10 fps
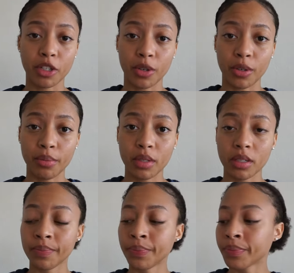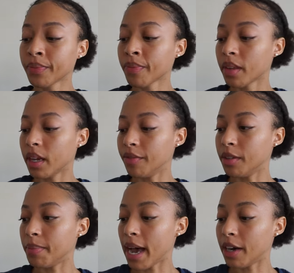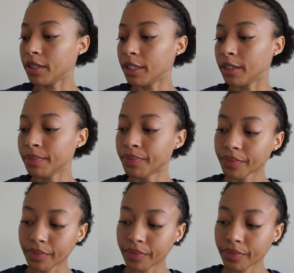scoops of the powder,